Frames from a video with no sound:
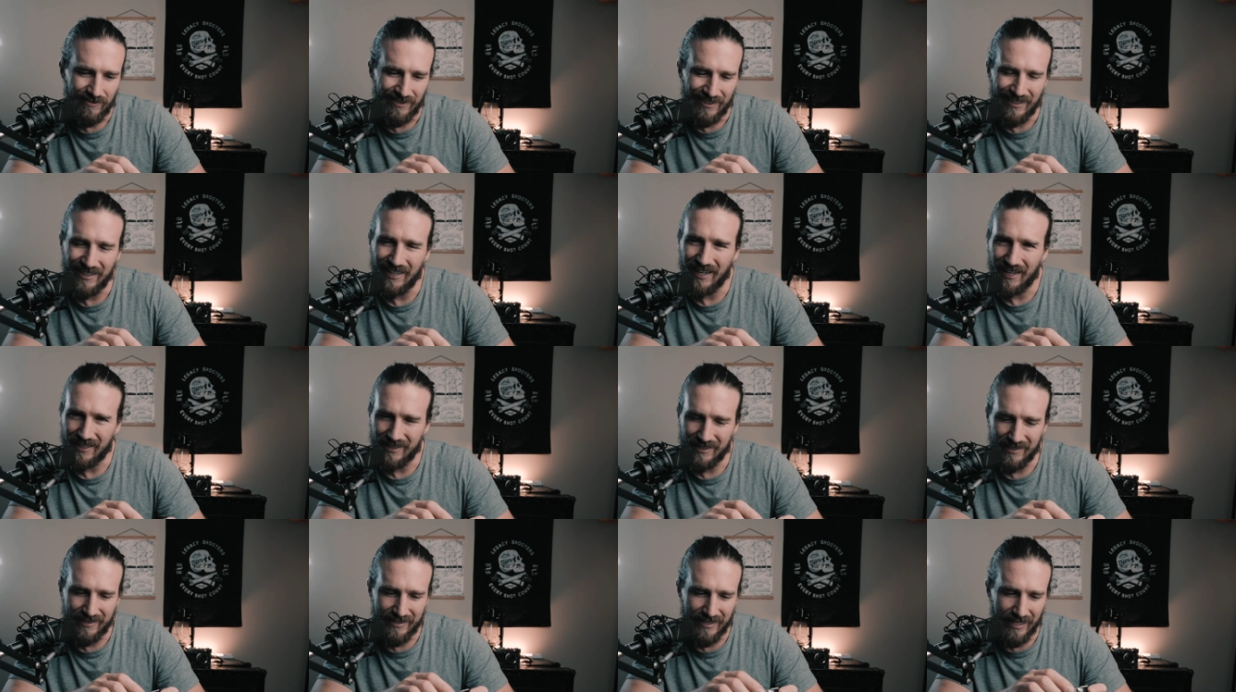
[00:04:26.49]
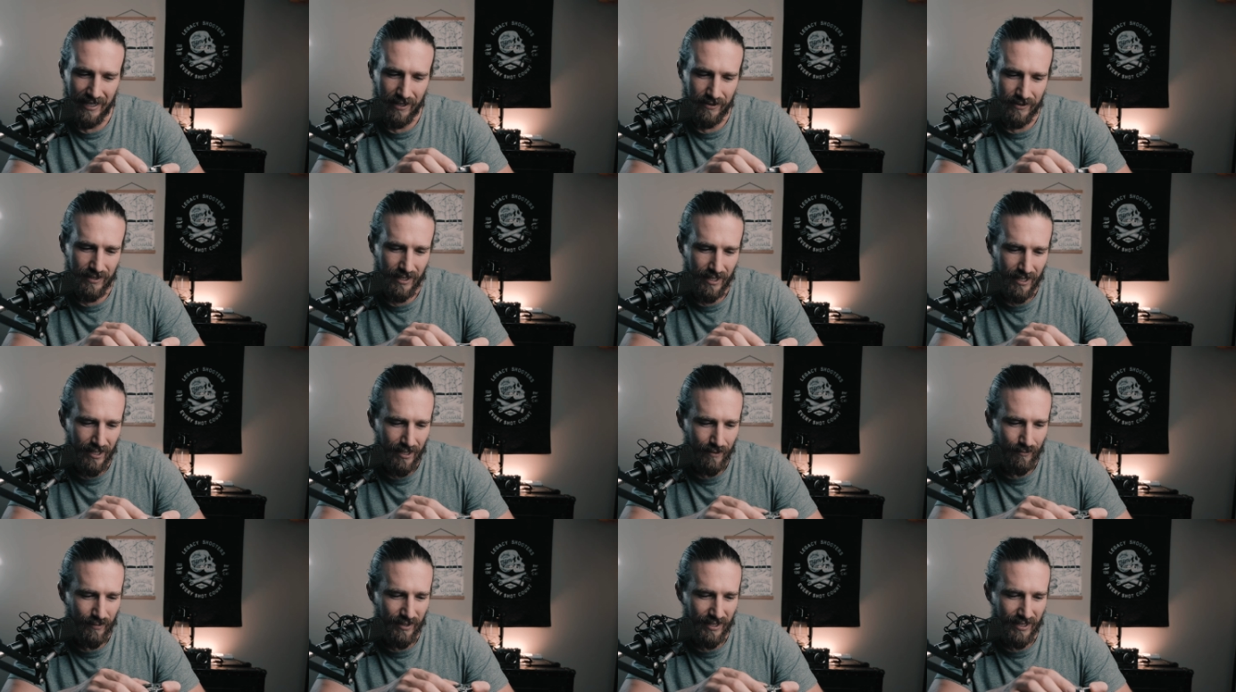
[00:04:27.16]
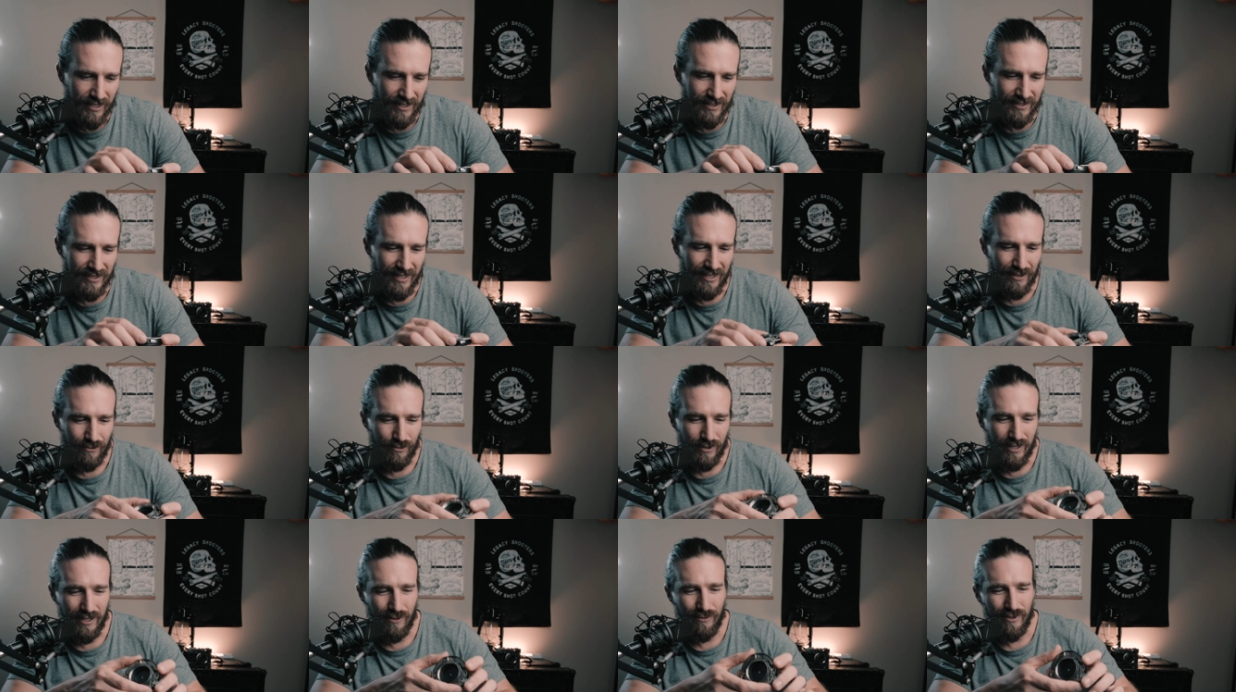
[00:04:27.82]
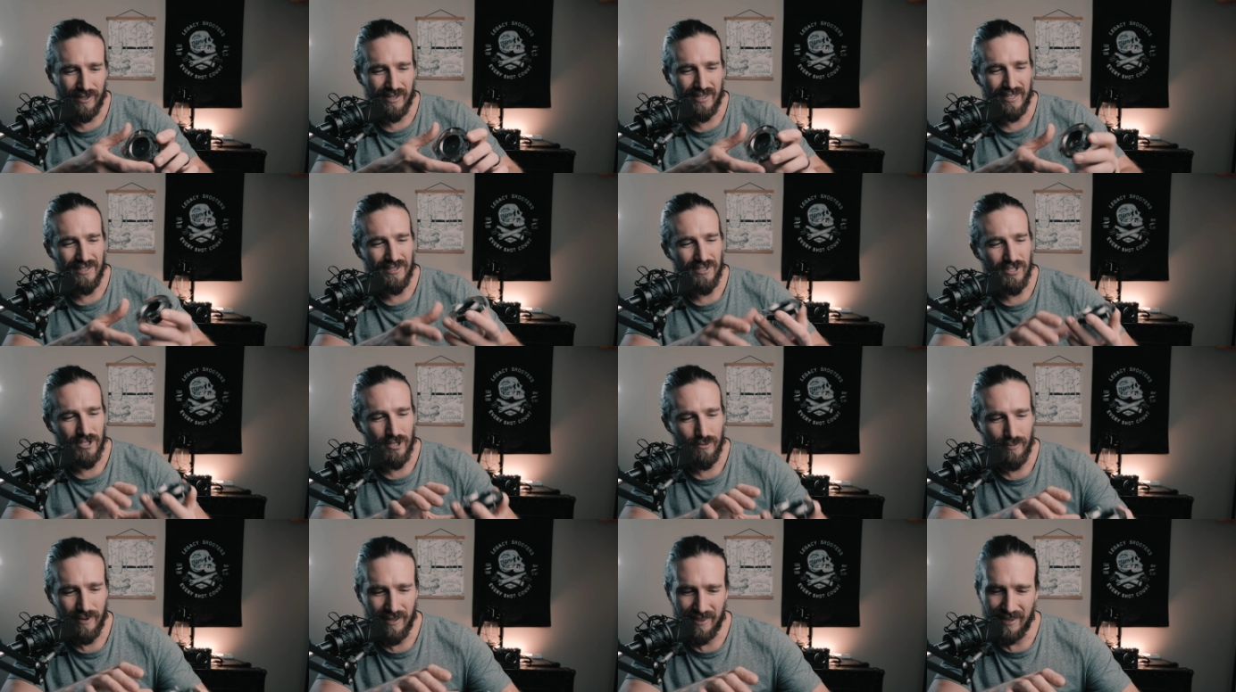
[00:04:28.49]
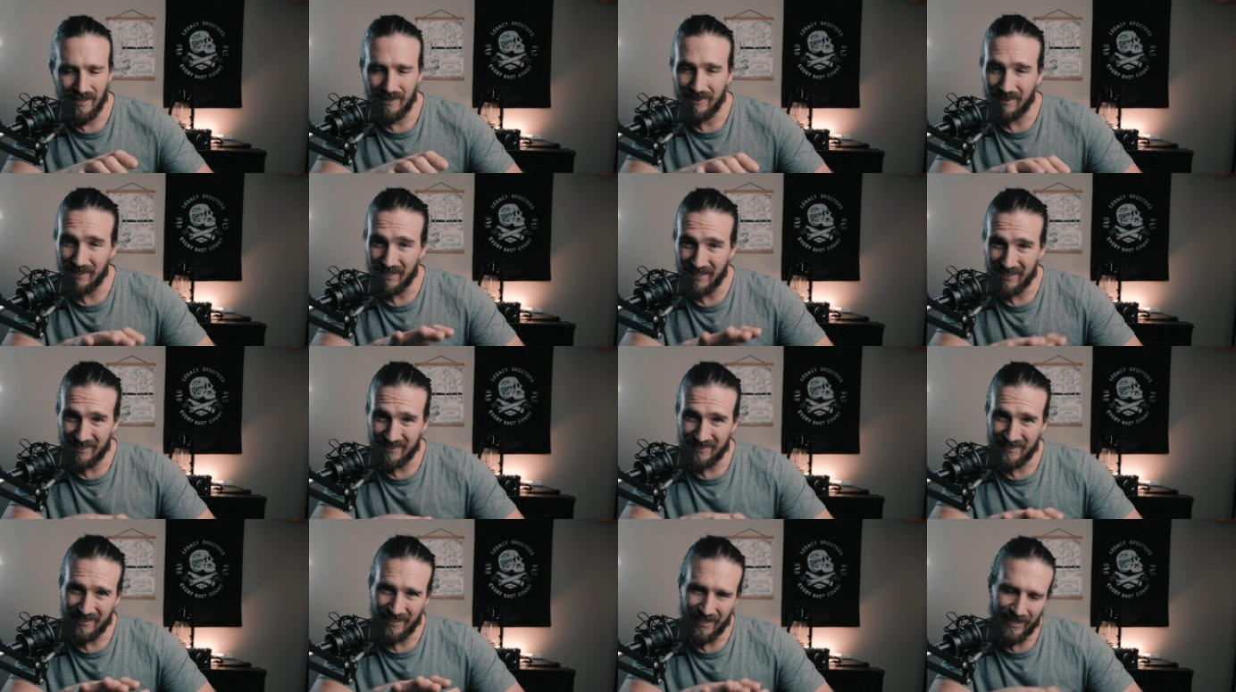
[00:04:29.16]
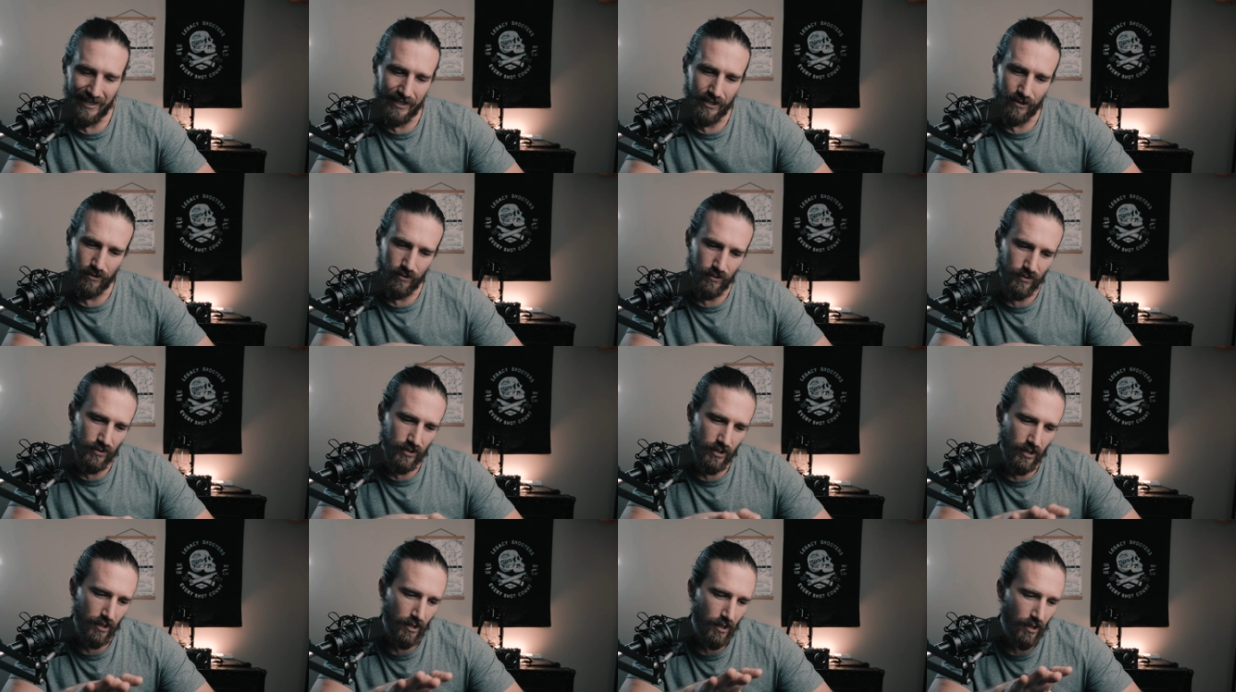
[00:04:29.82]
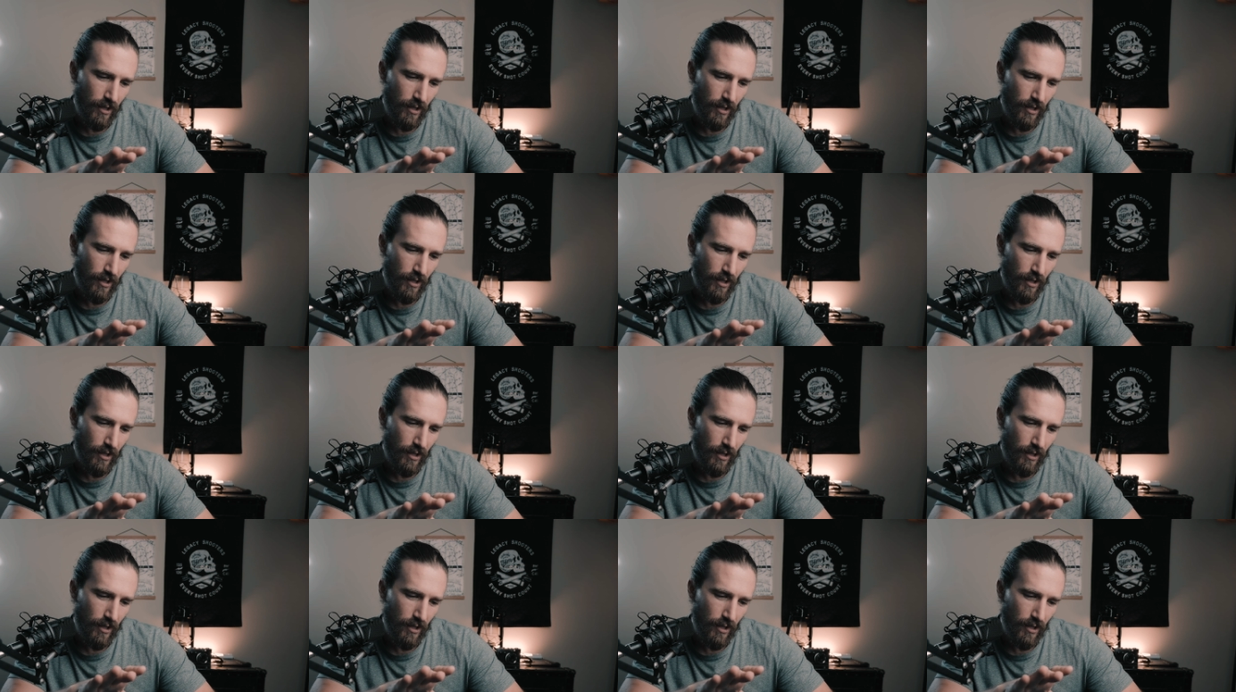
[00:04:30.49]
knock this out because I really want this to be the lens that I use